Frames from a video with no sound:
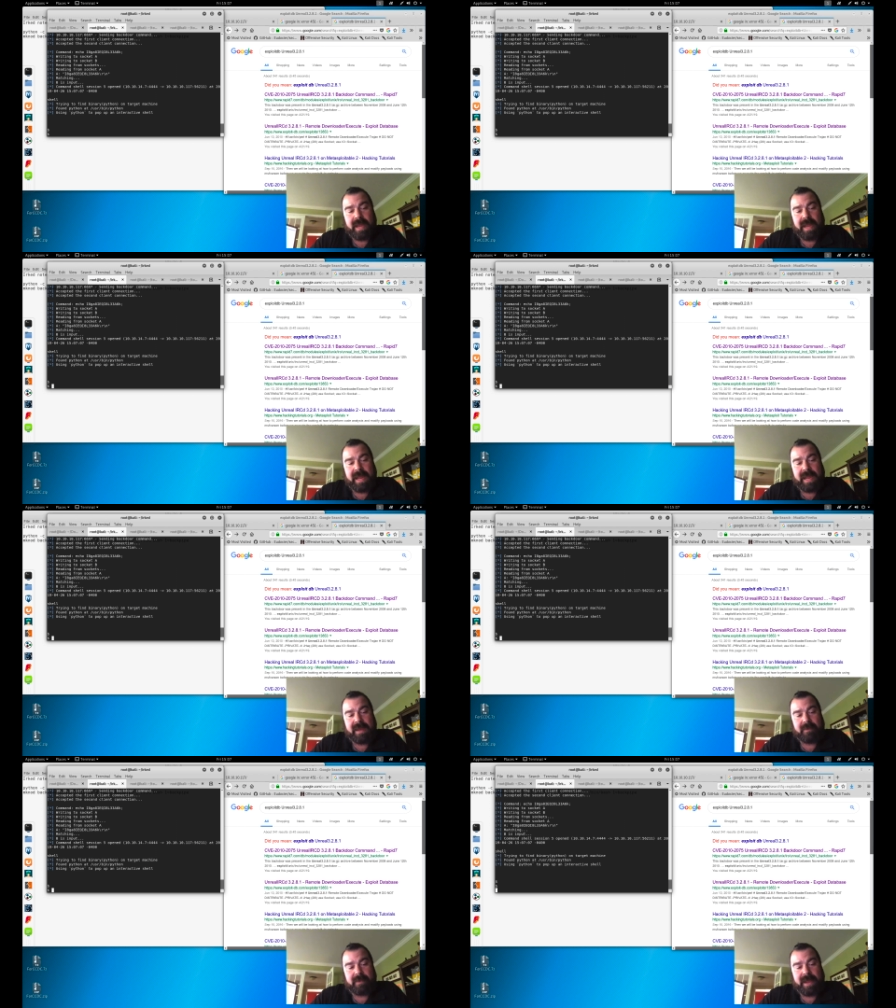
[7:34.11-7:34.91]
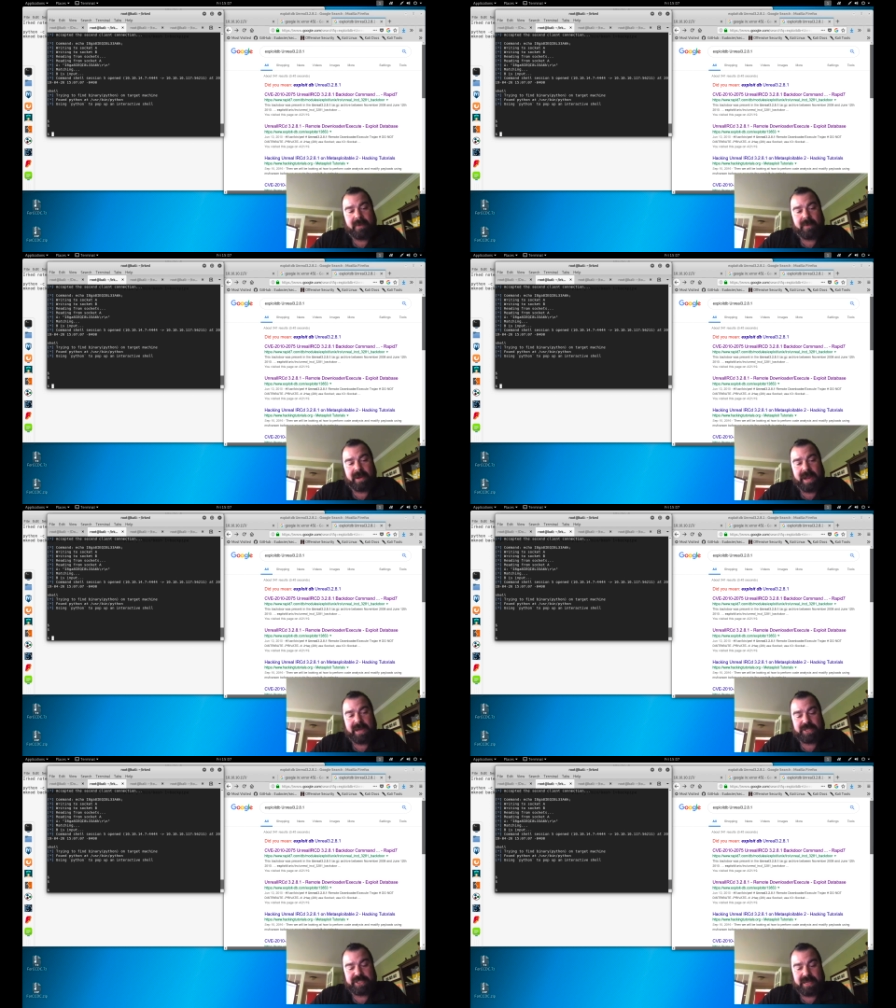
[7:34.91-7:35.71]
And now we're
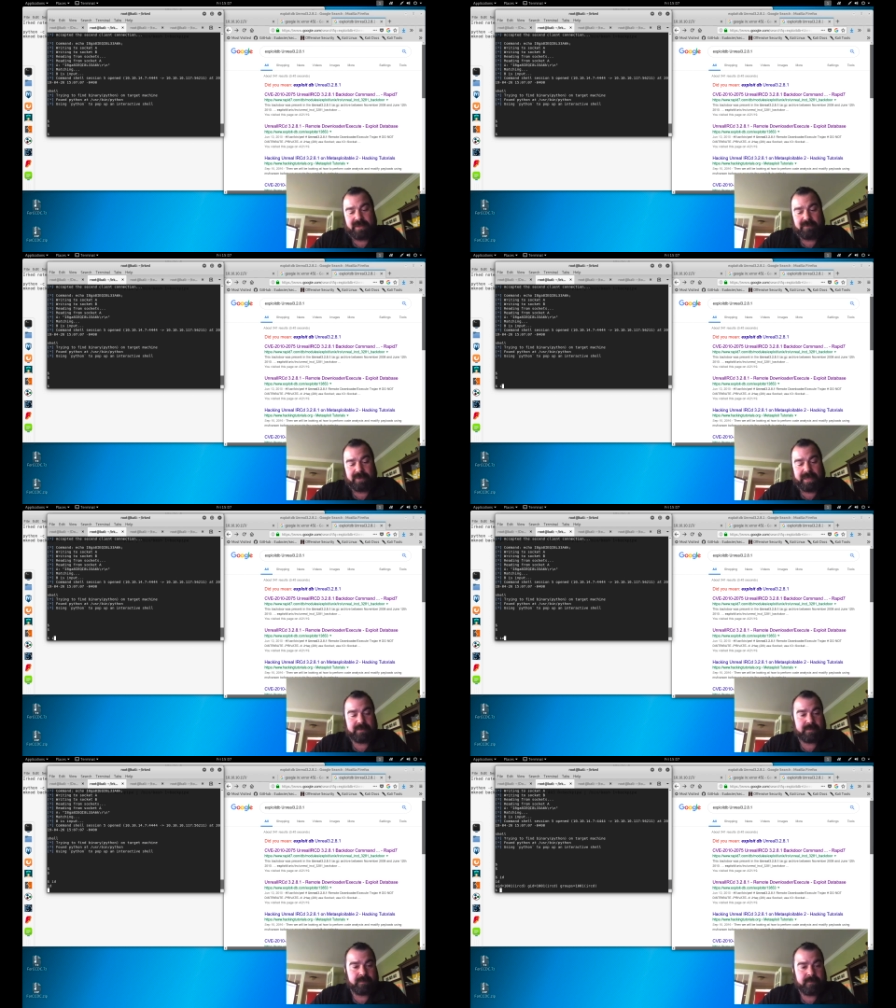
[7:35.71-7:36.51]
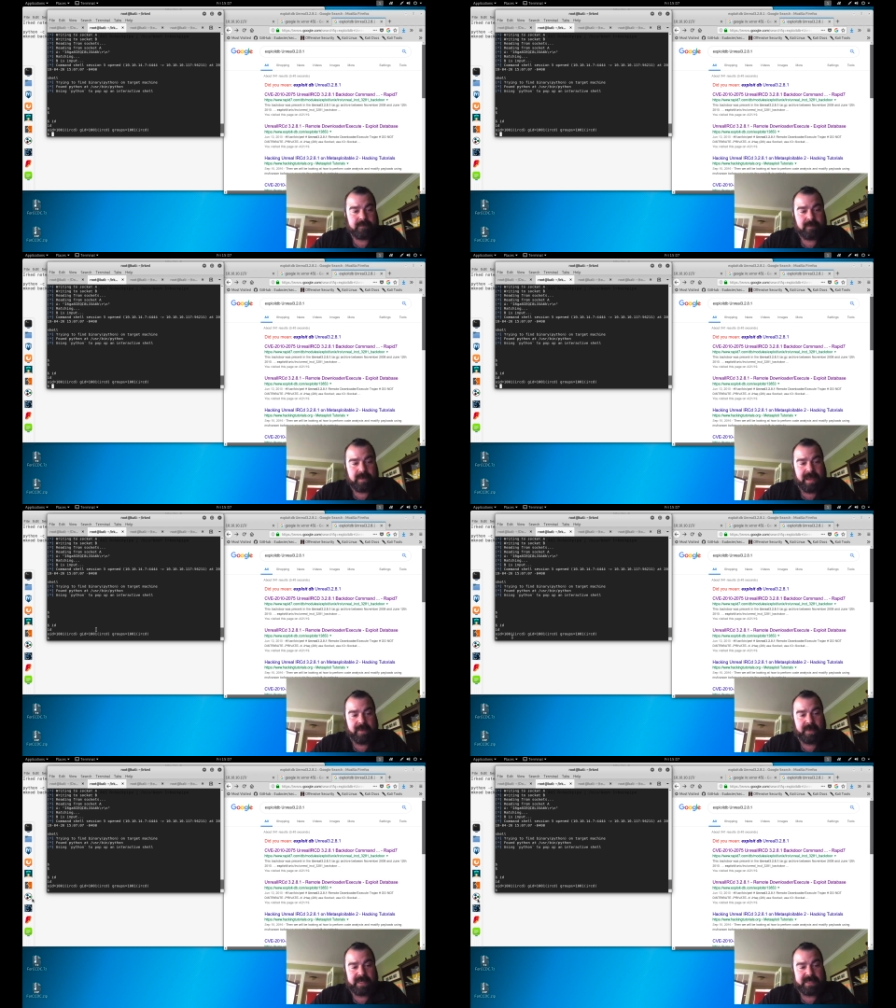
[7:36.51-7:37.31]
at a shell, right?
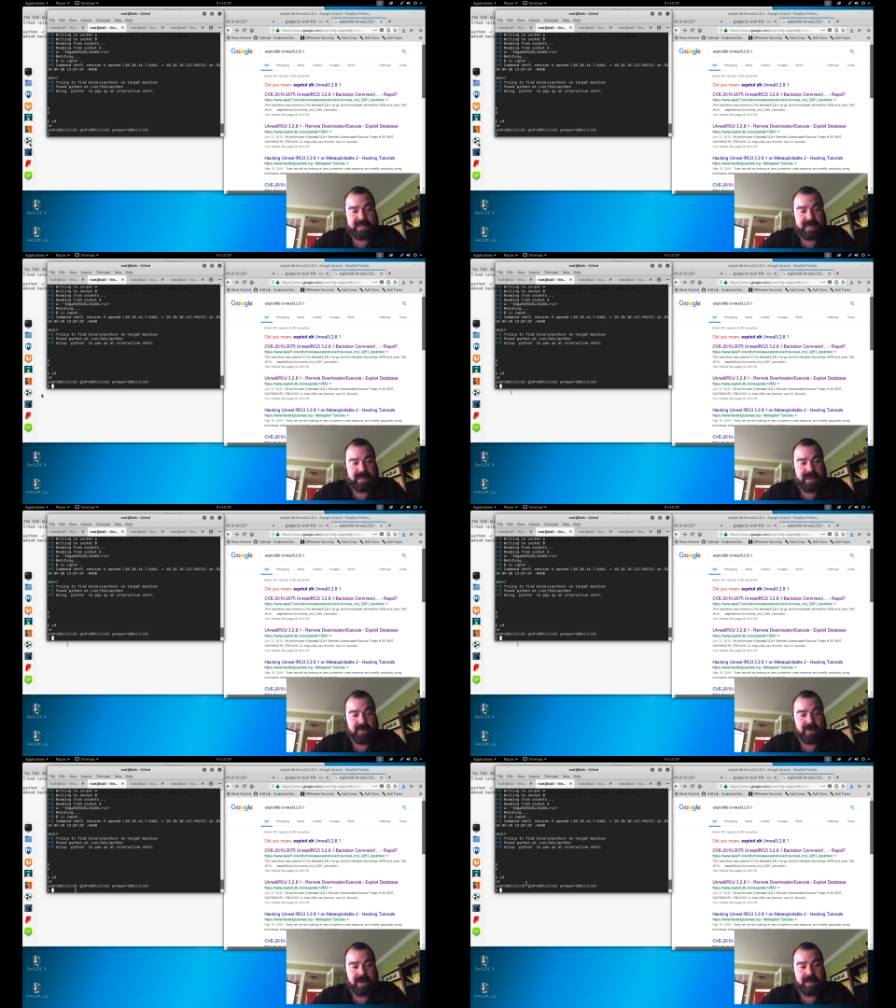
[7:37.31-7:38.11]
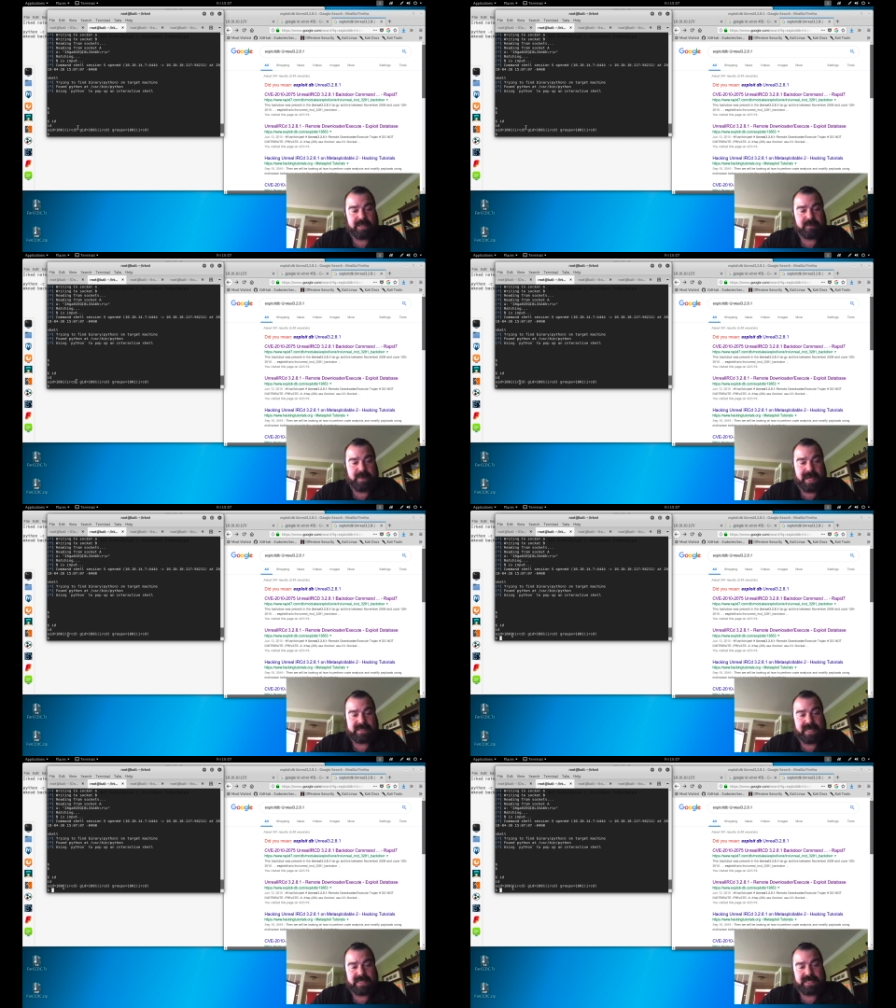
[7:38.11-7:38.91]
And we can see that we're on this
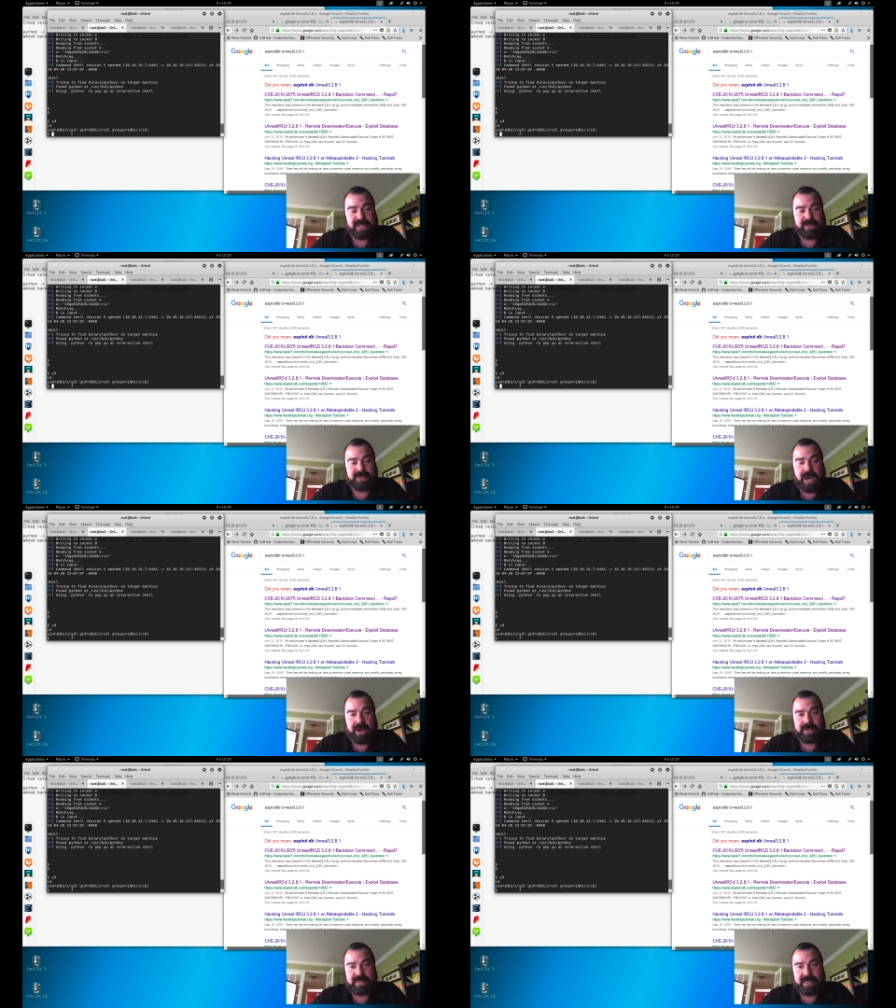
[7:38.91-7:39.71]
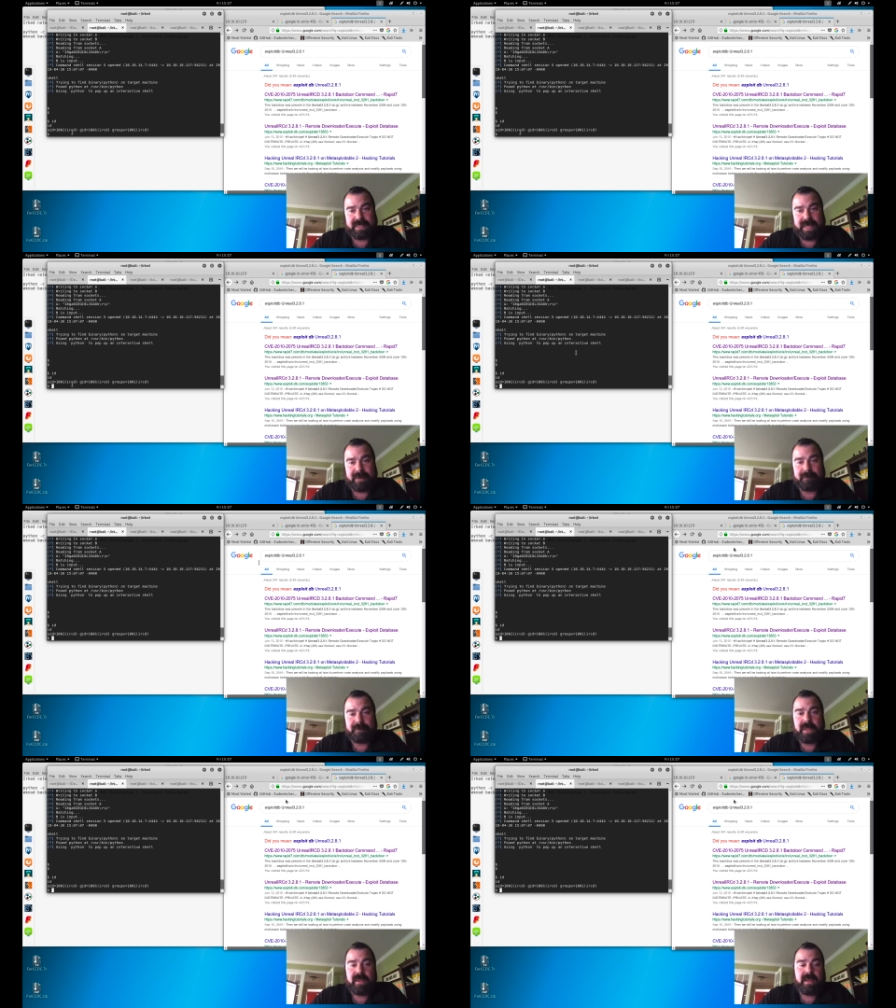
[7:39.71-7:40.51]
box as the user IRCD.
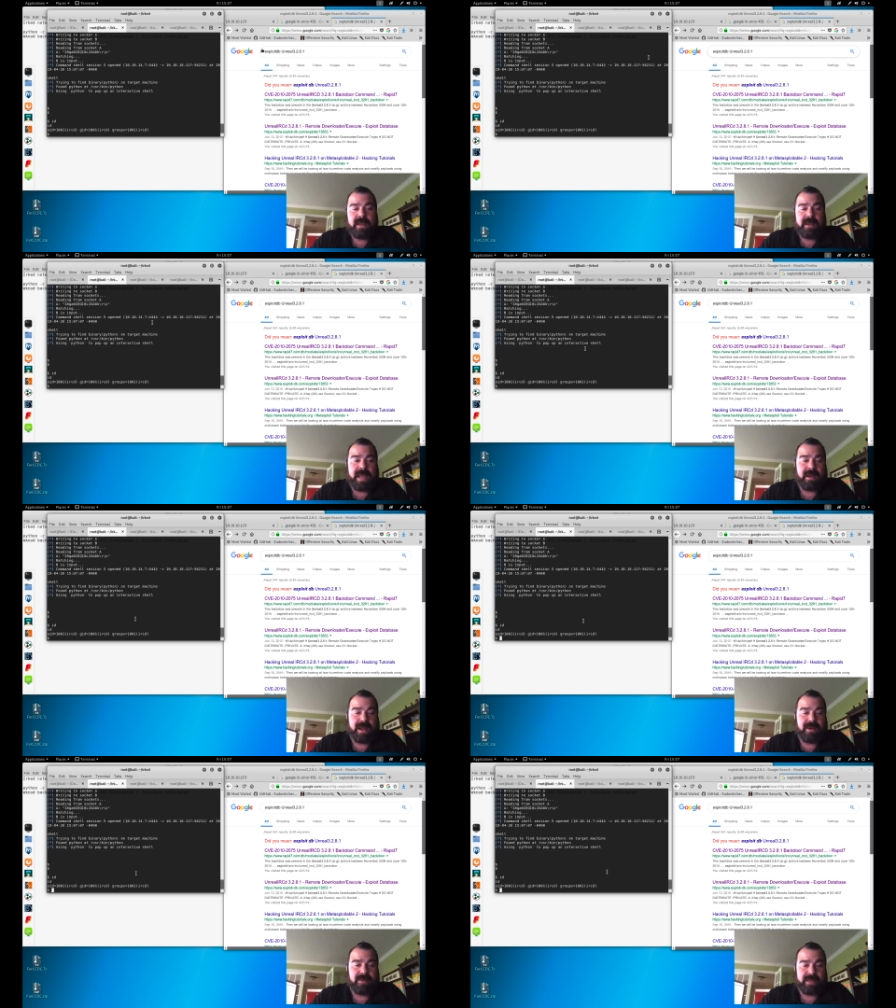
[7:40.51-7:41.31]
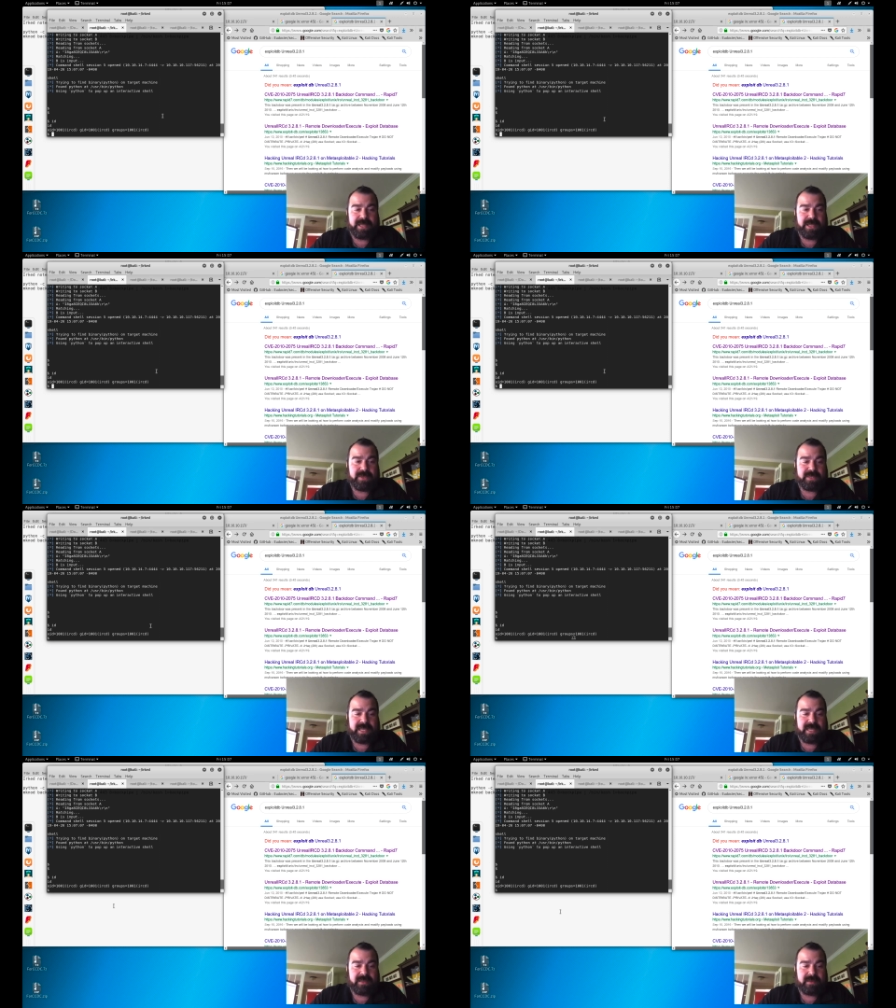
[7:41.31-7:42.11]
Now, I don't like
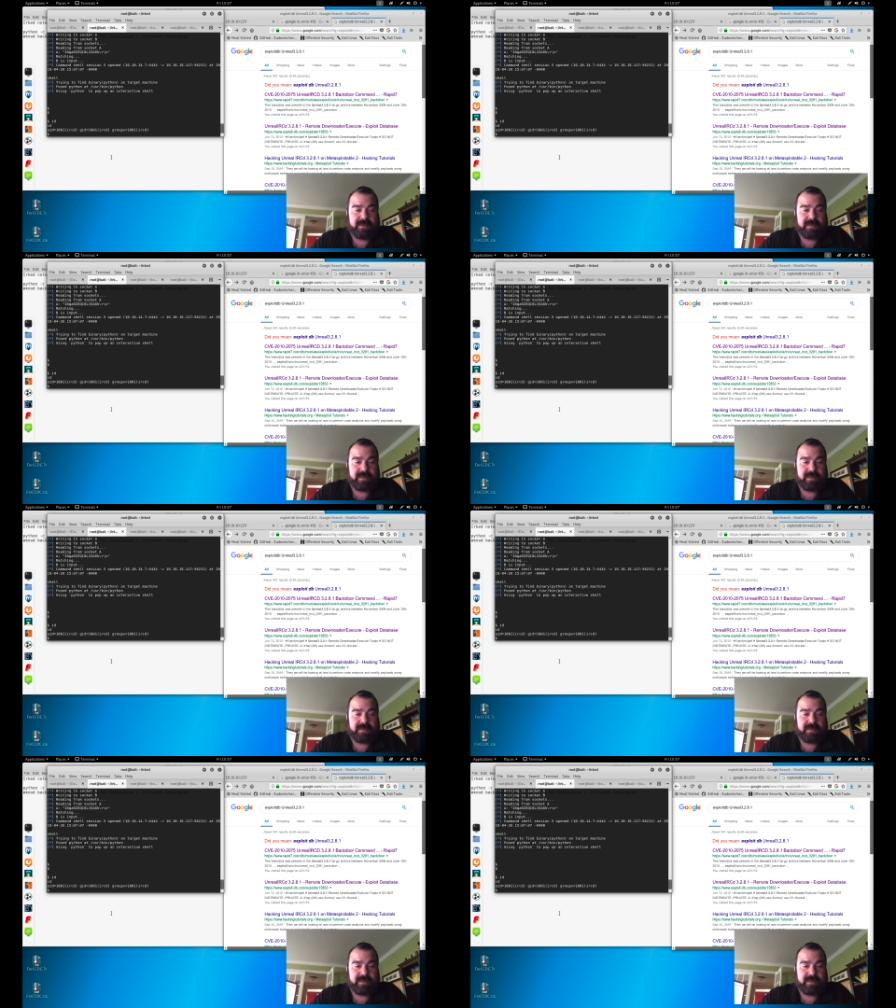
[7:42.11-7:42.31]
using